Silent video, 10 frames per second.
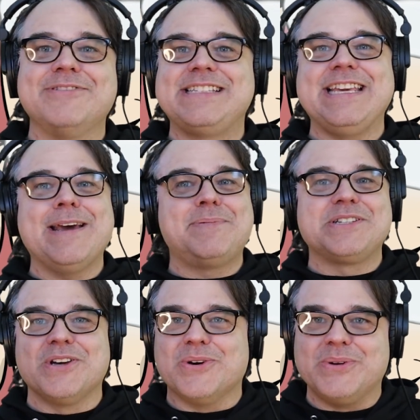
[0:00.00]
that was the
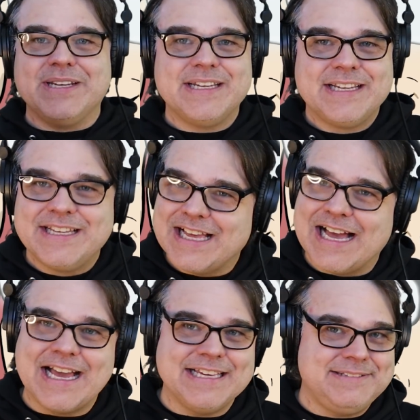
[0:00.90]
episode.
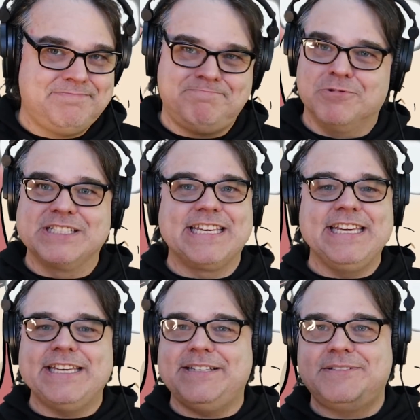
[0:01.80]
I, once
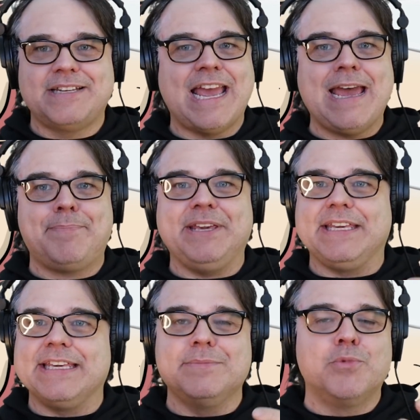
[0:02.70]
again,
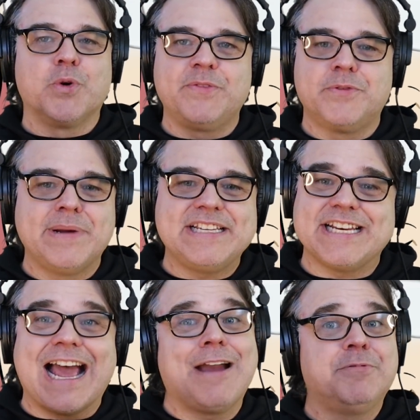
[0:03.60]
happy getting more
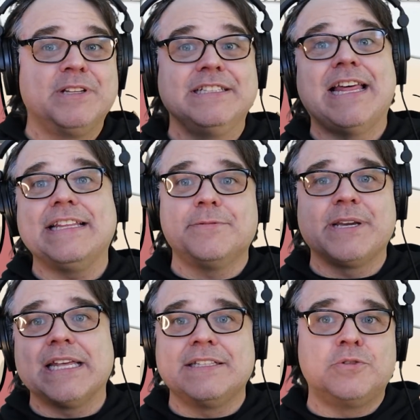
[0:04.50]
information. I really like that
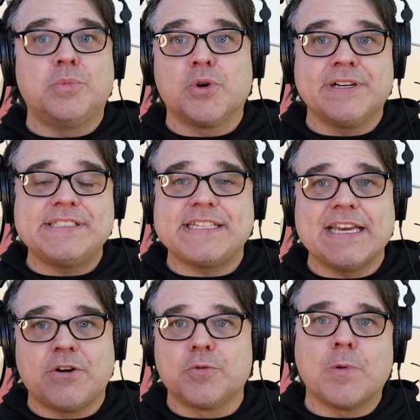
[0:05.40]
we got a little more
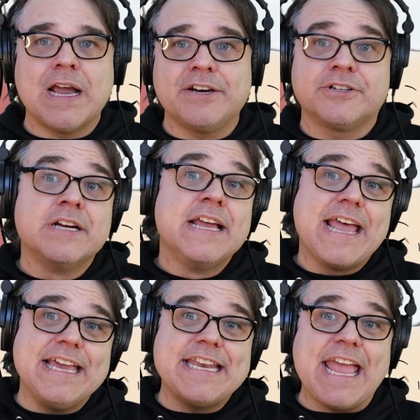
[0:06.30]
insight on Reiner
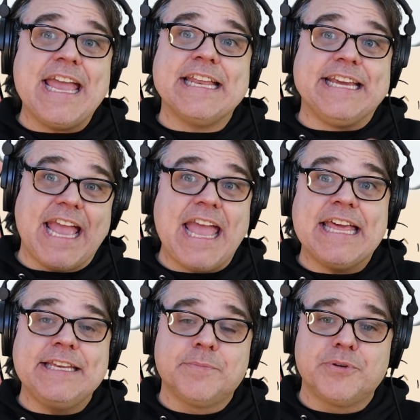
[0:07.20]
and Annie.
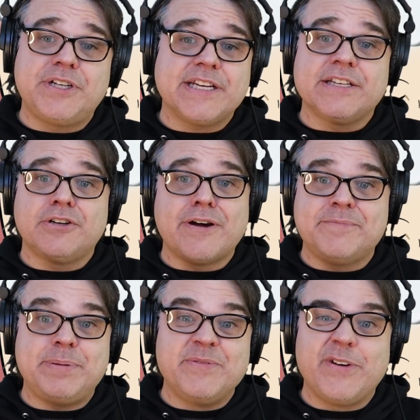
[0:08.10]
Annie in particular,
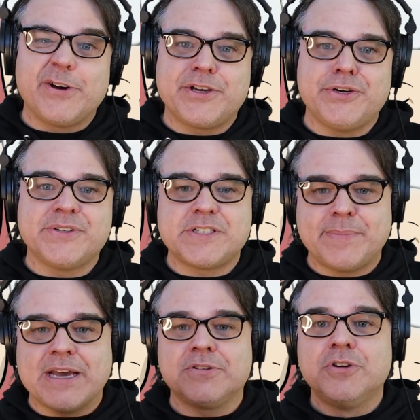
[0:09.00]
I've been very
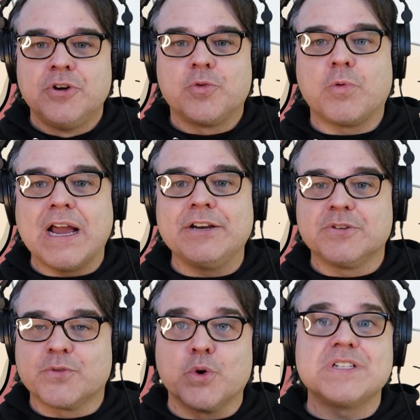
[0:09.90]
curious about.
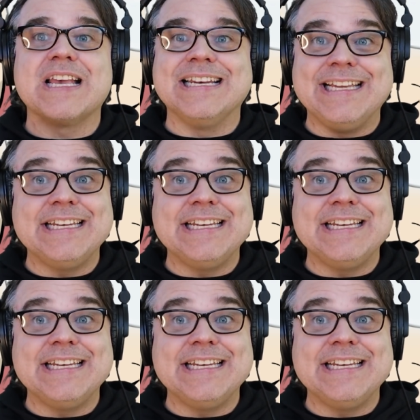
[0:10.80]
Reiner, of course, I